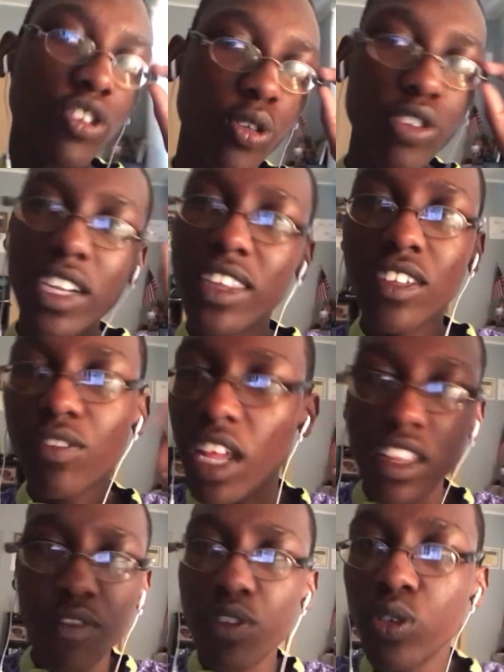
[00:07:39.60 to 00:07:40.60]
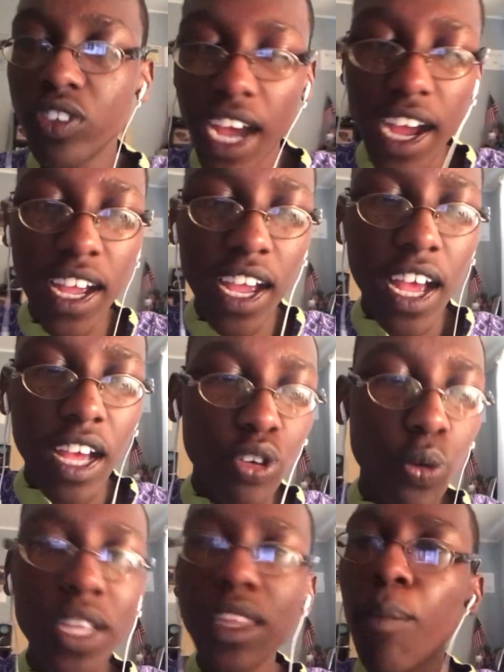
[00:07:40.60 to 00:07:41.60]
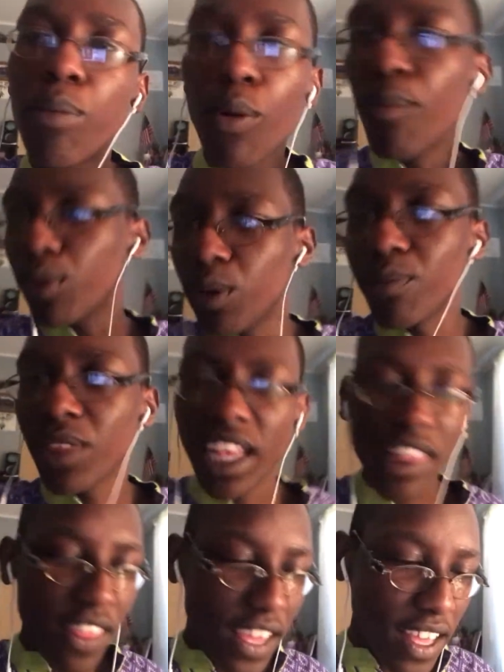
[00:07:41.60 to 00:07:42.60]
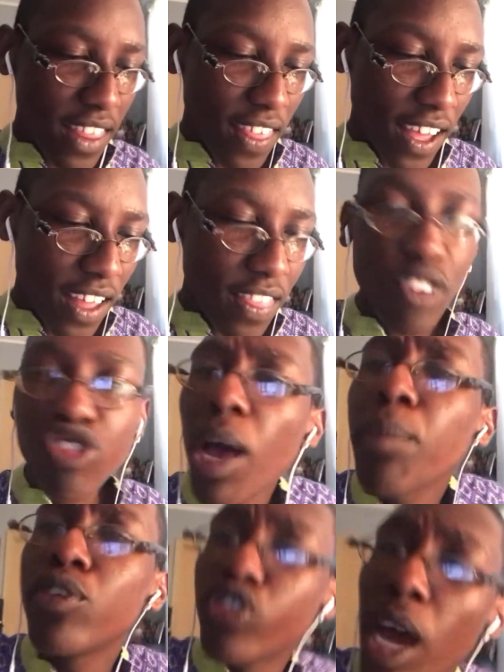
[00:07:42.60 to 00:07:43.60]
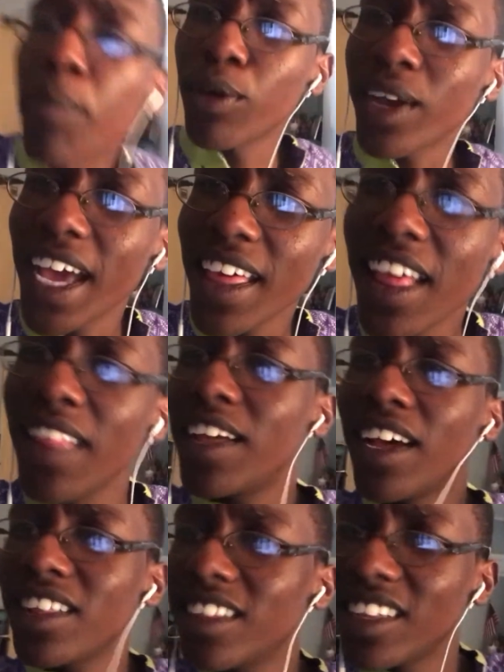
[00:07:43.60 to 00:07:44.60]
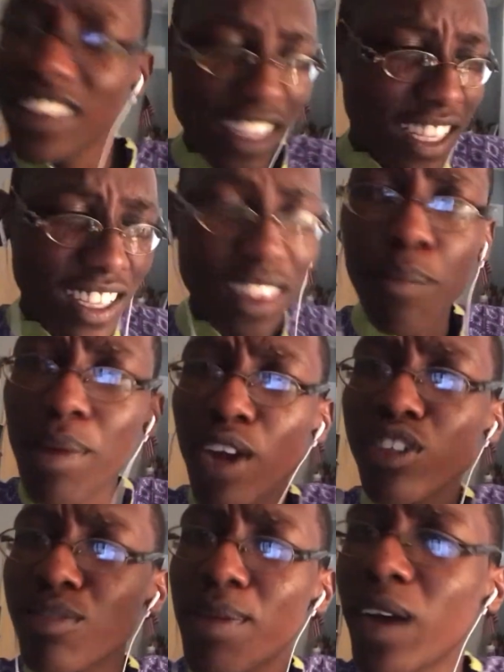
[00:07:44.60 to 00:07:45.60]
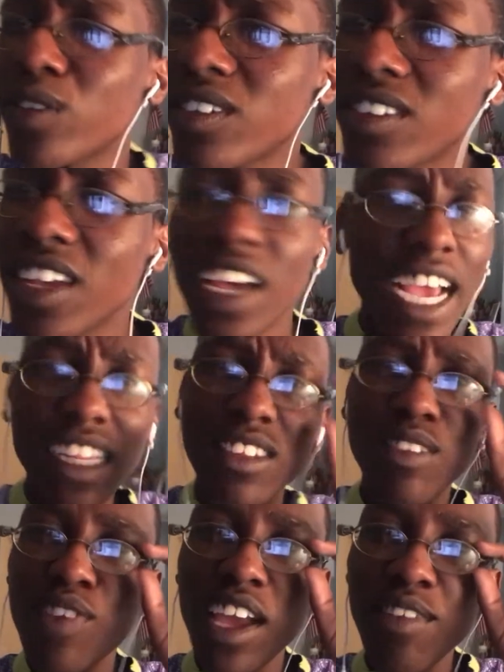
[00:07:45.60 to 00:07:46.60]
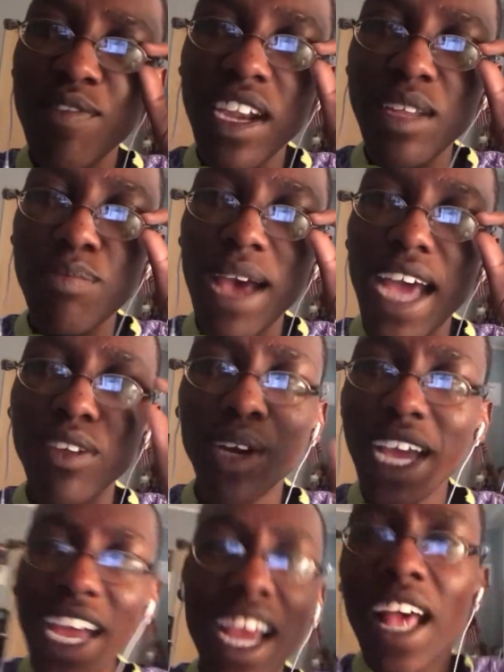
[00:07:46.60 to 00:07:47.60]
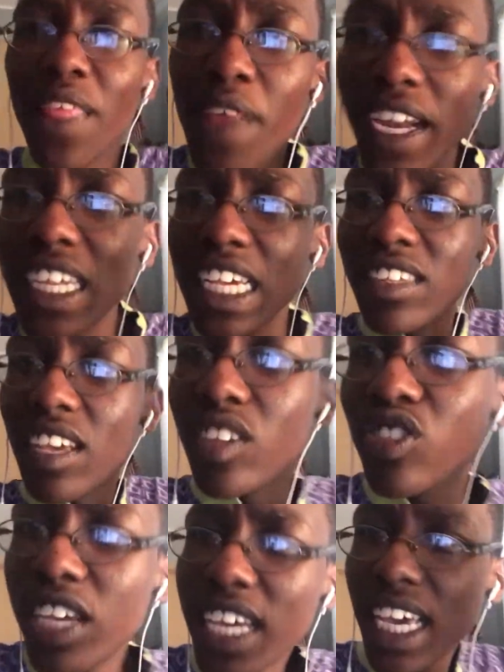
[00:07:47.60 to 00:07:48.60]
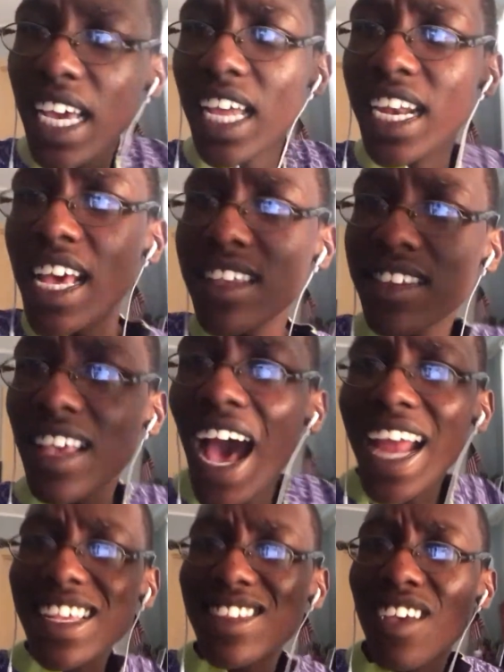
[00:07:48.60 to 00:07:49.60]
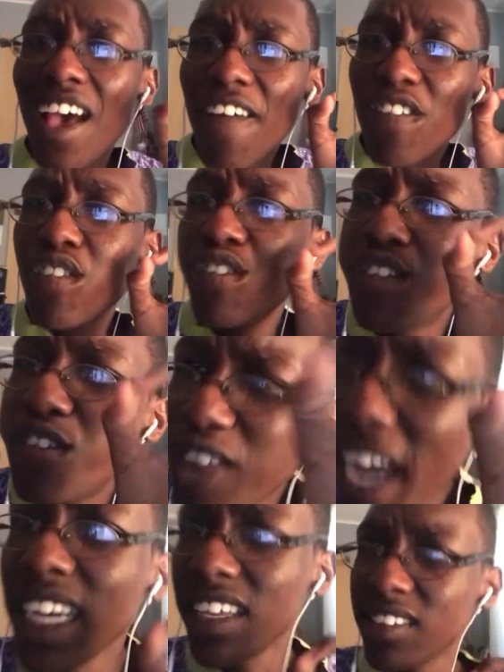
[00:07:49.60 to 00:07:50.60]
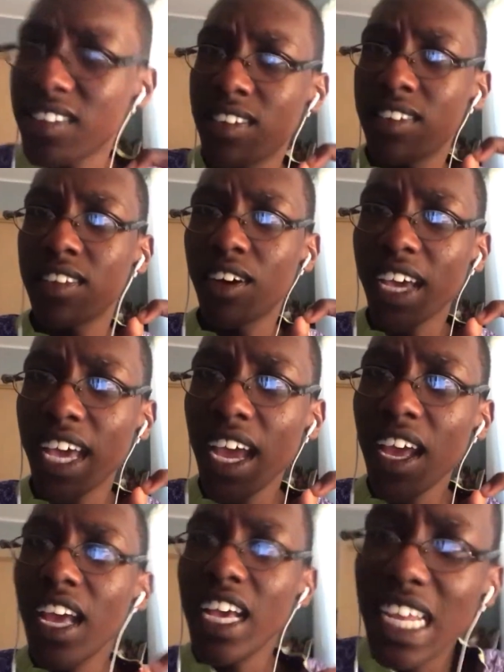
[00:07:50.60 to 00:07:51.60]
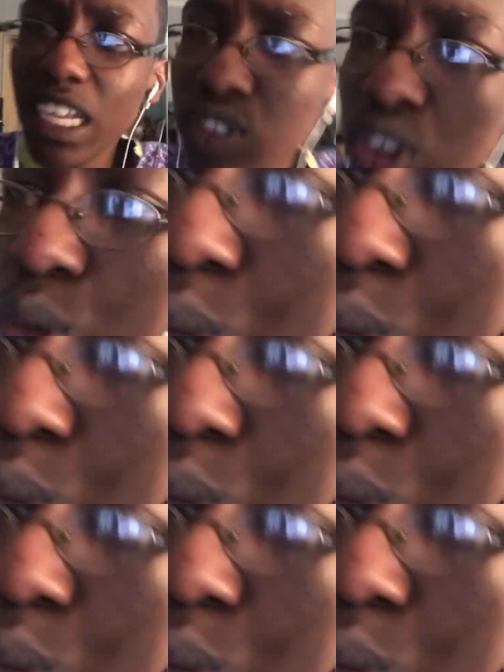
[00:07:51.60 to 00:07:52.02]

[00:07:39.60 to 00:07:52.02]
children in the in the future doing the boom boom, the the the drop drop, okay? the, the, the, the bounce bounce. It's very very bad, okay? That is cheekiness at its finest, okay? He needs to go